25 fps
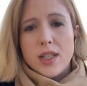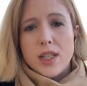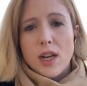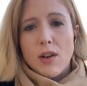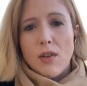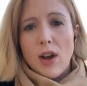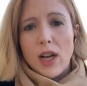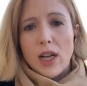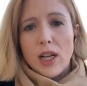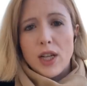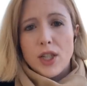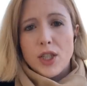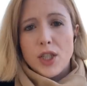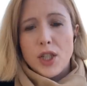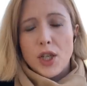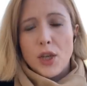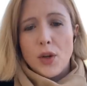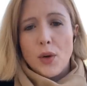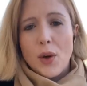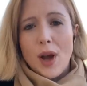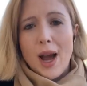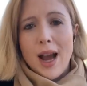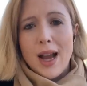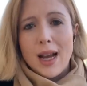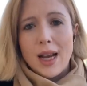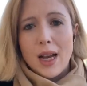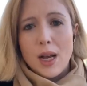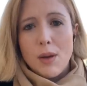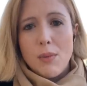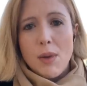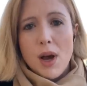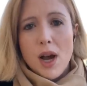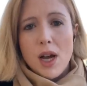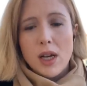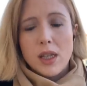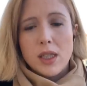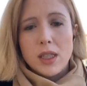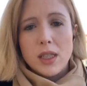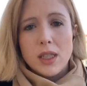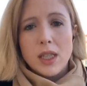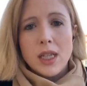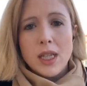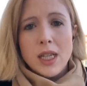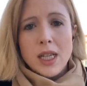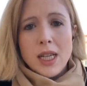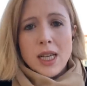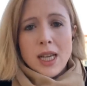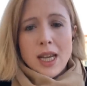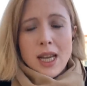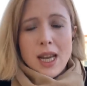directly to Angela Merkel
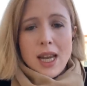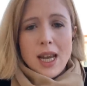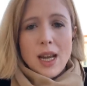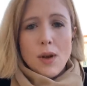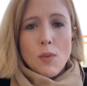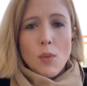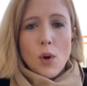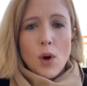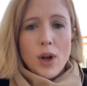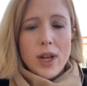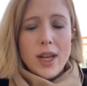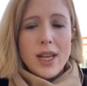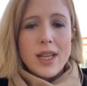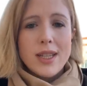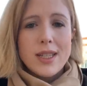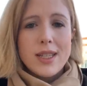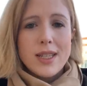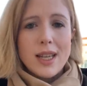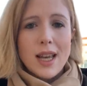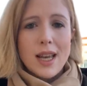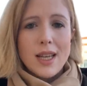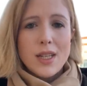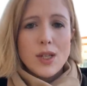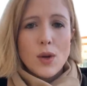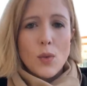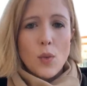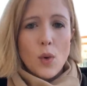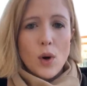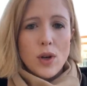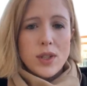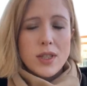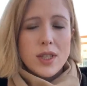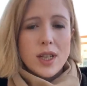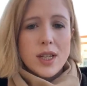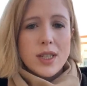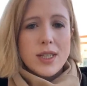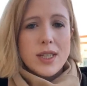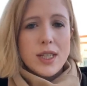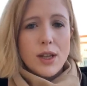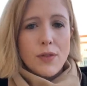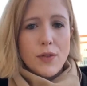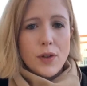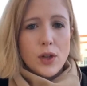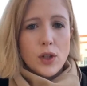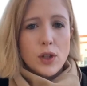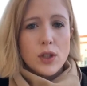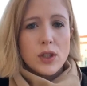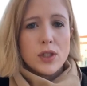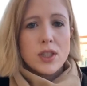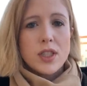in what he said was a
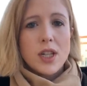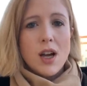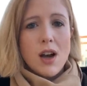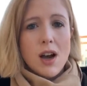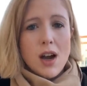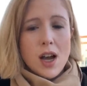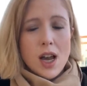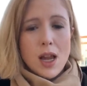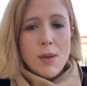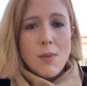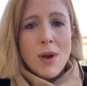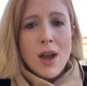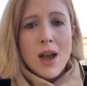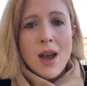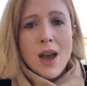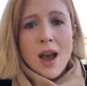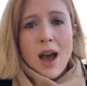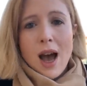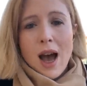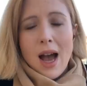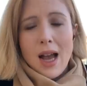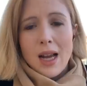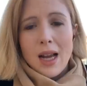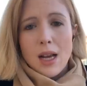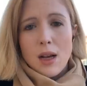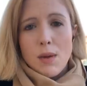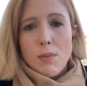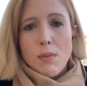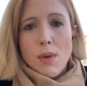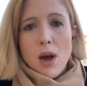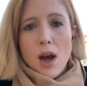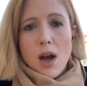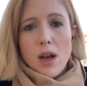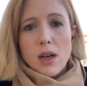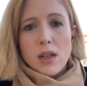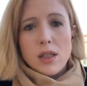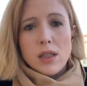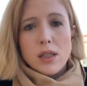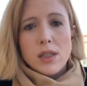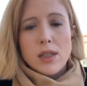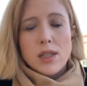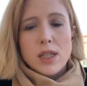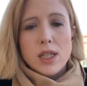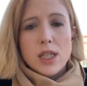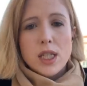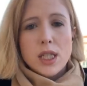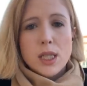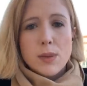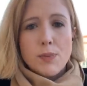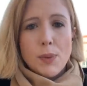difficult time. Angela Merkel's
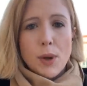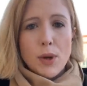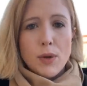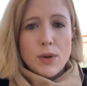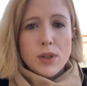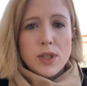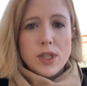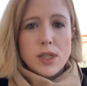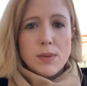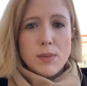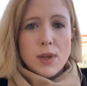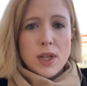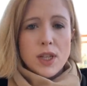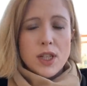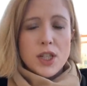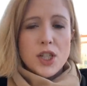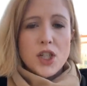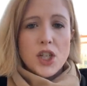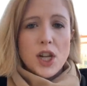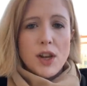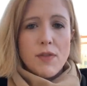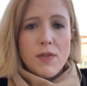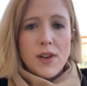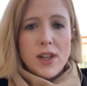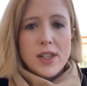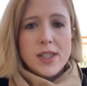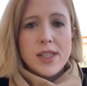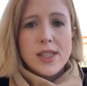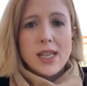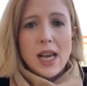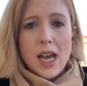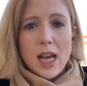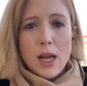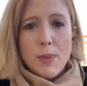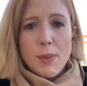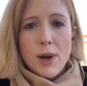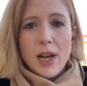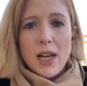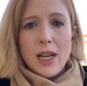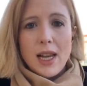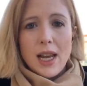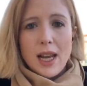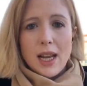spokesman Steffen Seibert